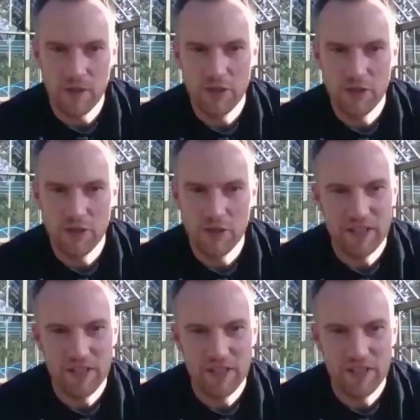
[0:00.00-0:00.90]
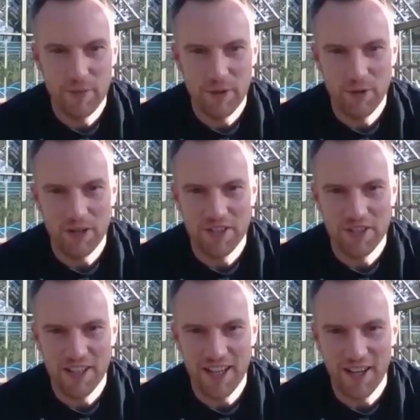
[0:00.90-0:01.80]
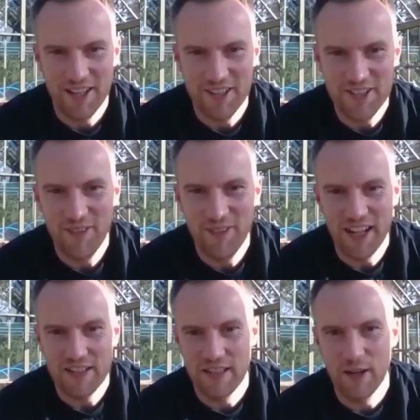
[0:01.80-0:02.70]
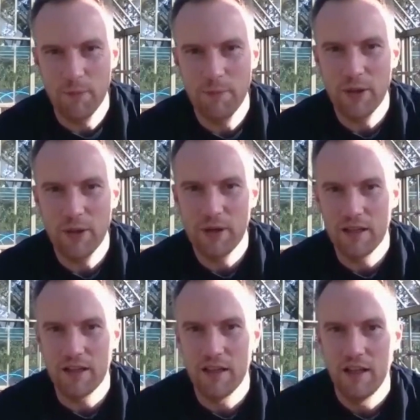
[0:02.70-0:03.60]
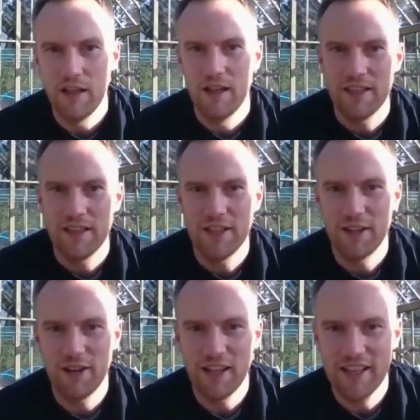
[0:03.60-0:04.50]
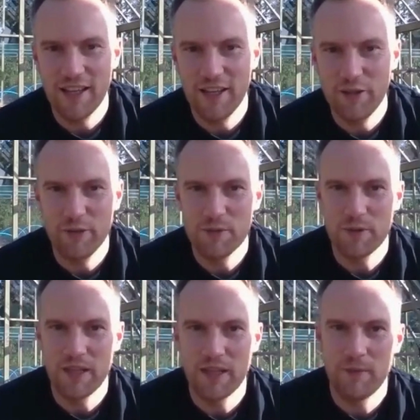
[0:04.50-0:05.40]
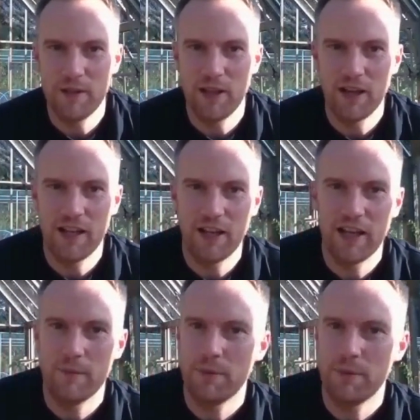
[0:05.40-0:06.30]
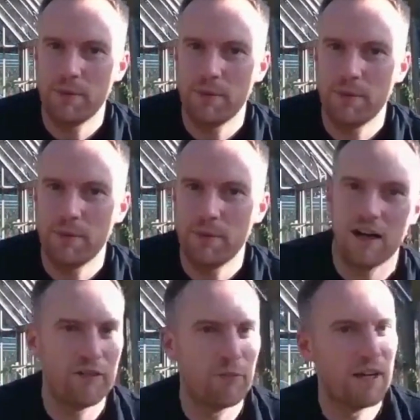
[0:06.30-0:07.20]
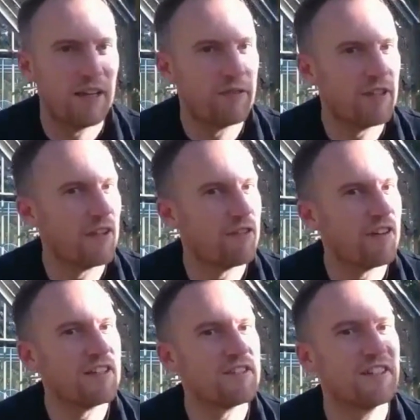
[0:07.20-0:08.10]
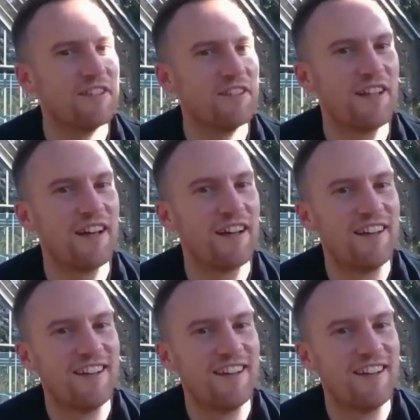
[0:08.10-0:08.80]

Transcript: segue for me to skip a question and jump on, actually. Oh, and by the way, look, you know, like in the films where they light a baddie like halfway down their face, I can do that.